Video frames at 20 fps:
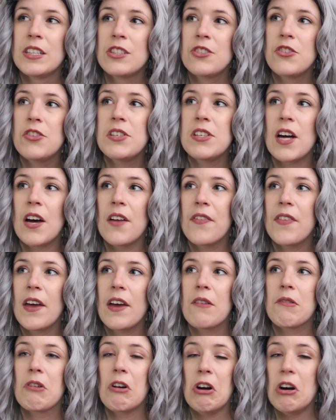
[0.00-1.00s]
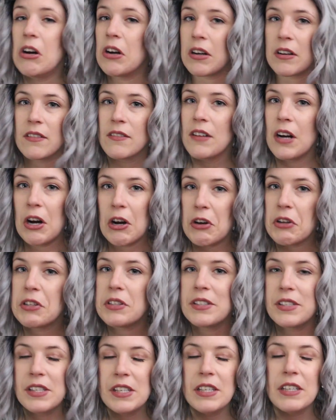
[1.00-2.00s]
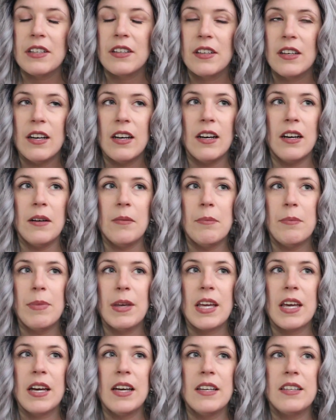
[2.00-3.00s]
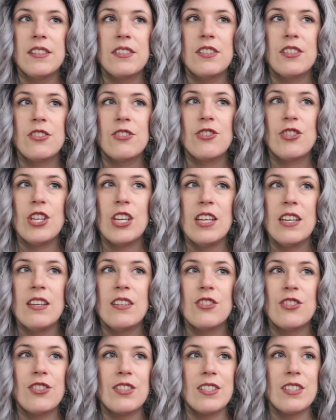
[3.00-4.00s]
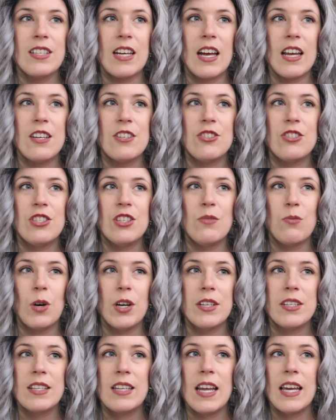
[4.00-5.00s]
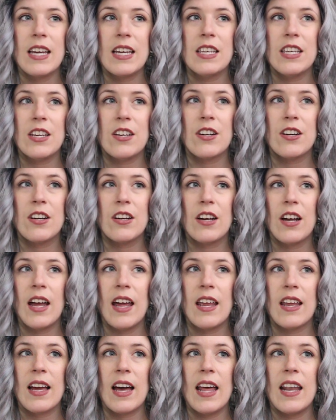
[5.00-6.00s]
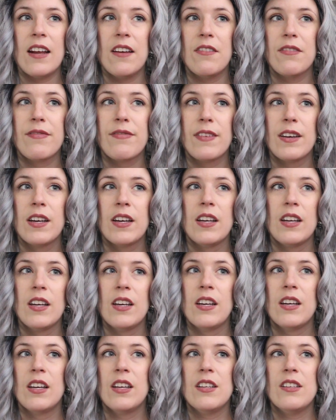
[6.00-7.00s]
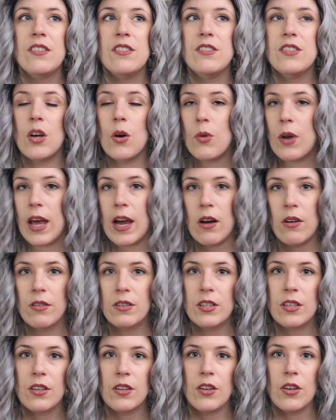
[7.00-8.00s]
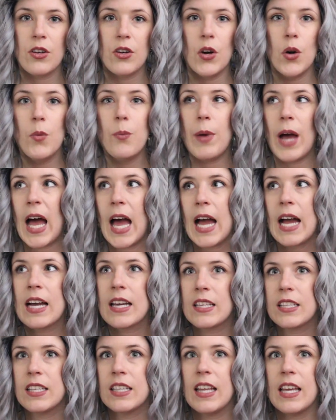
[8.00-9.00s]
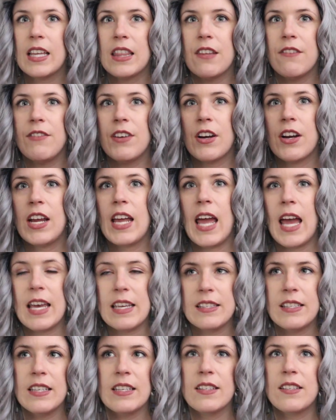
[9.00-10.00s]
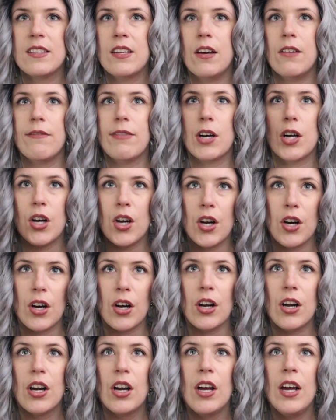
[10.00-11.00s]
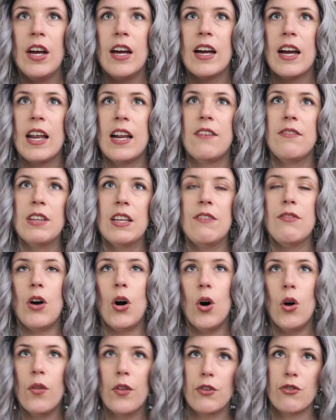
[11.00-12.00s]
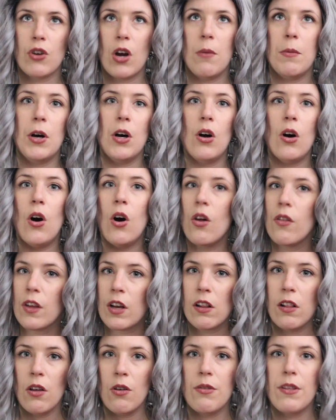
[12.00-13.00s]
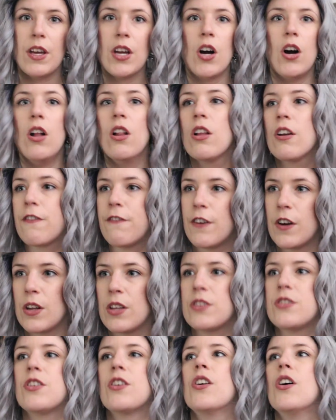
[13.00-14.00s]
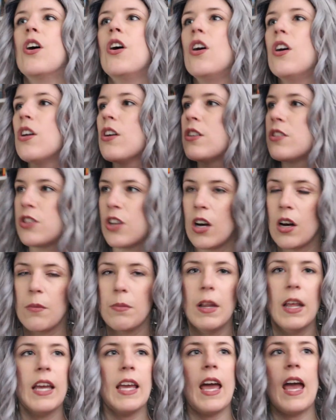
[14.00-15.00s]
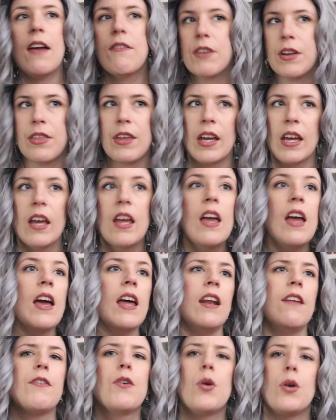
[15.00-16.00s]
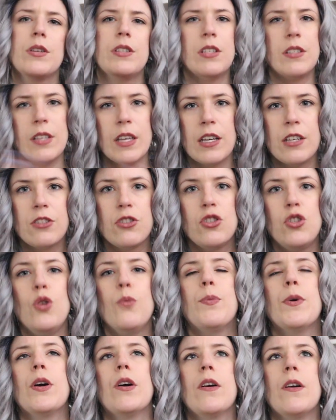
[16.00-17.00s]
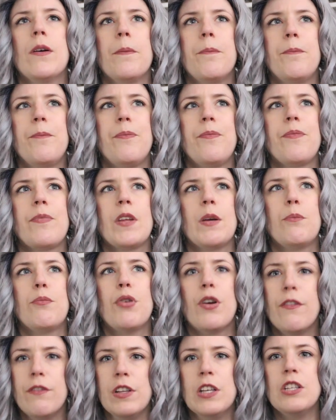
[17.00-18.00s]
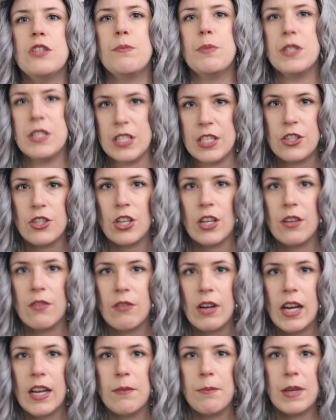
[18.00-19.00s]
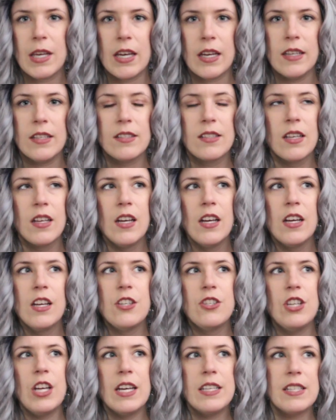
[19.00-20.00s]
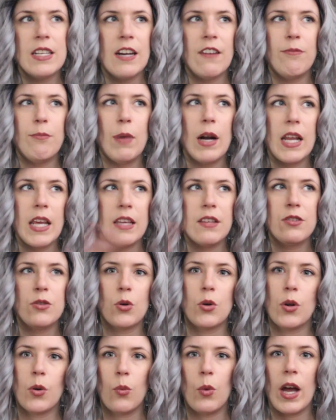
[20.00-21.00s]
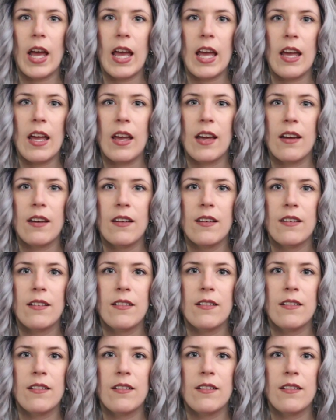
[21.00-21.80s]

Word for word: she's not that wrong, honestly. Um, because she just decides she wants to take a year and kind of zone out, go back to like the very essence of her, kind of leave all the drama, all the clothing, all her furniture, all her job, like everything. And of course, it's like a super privileged position, right? Because she has enough money stored away